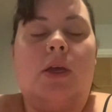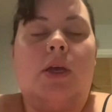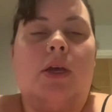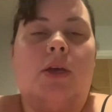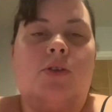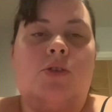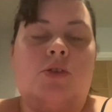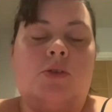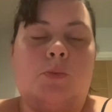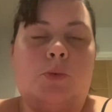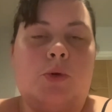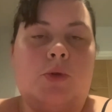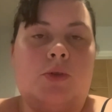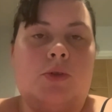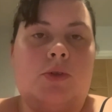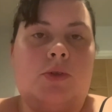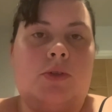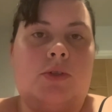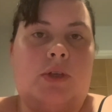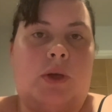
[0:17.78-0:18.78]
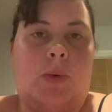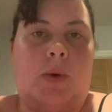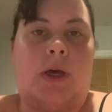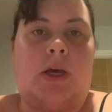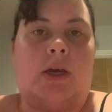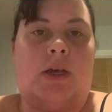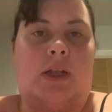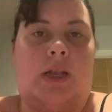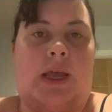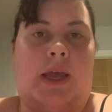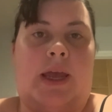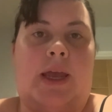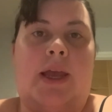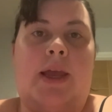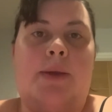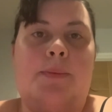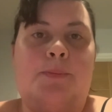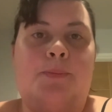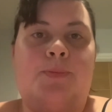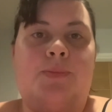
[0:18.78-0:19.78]
she was born so
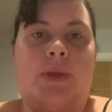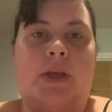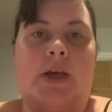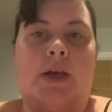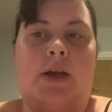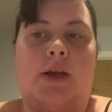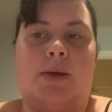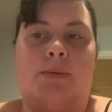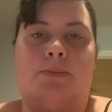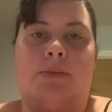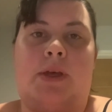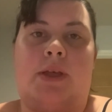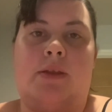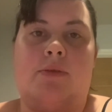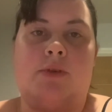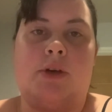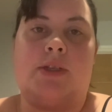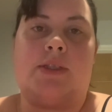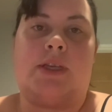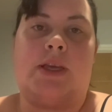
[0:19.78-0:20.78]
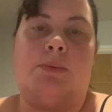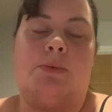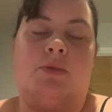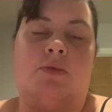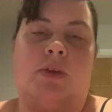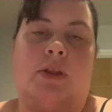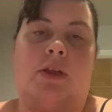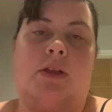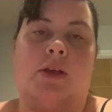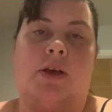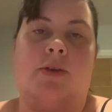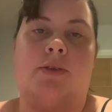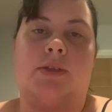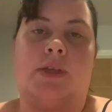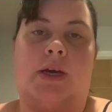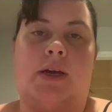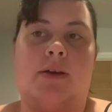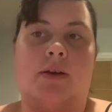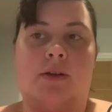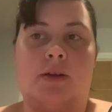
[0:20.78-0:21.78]
early um, that they've got to keep a really
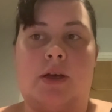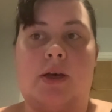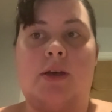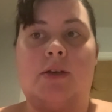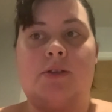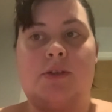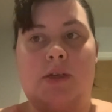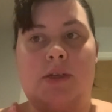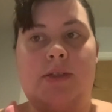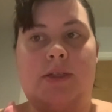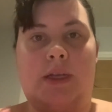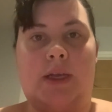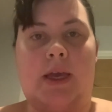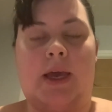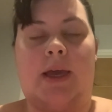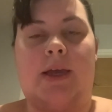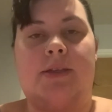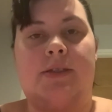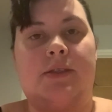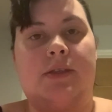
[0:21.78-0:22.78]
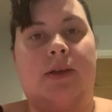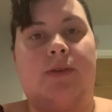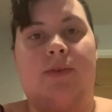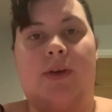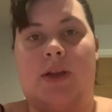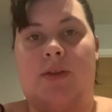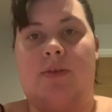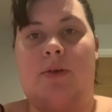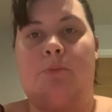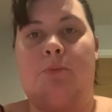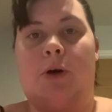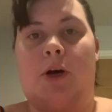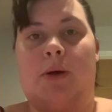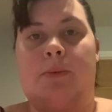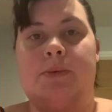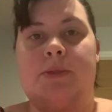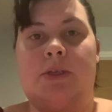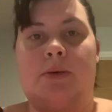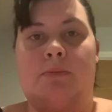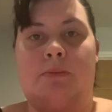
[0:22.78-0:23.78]
close eye on her just in case if anything
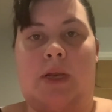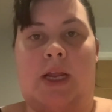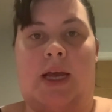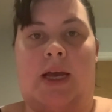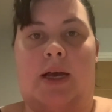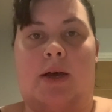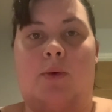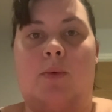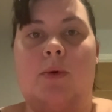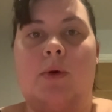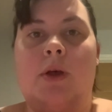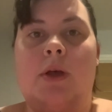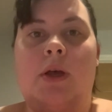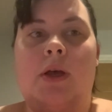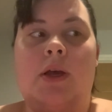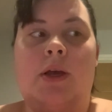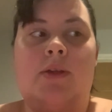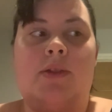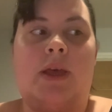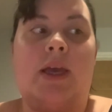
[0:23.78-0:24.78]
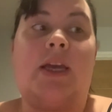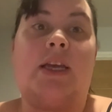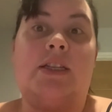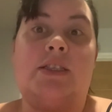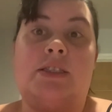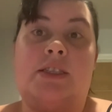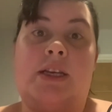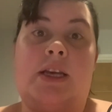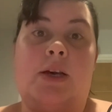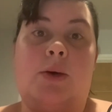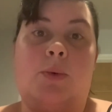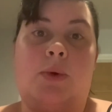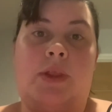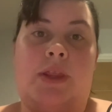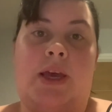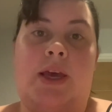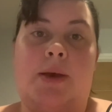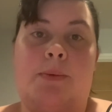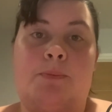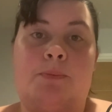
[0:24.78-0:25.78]
pops up now they can deal
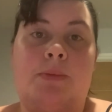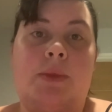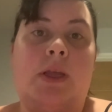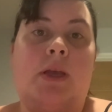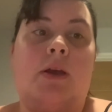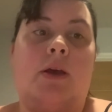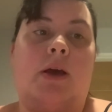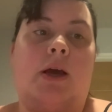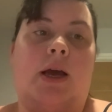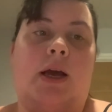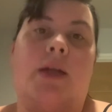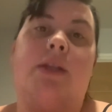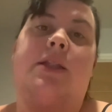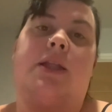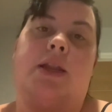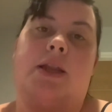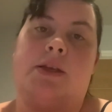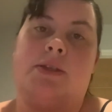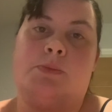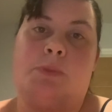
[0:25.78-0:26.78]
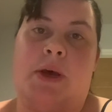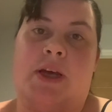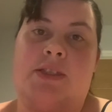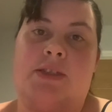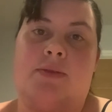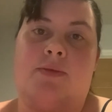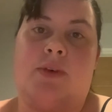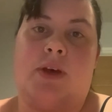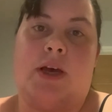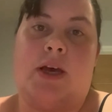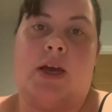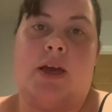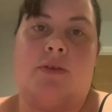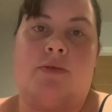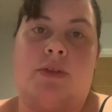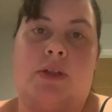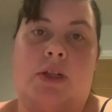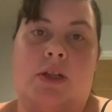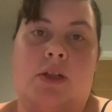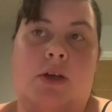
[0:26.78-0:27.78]
with it and then it's better for
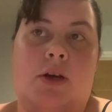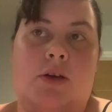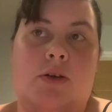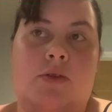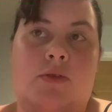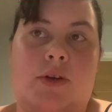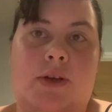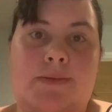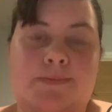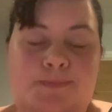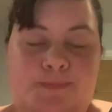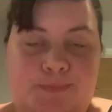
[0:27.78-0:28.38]
her in the long run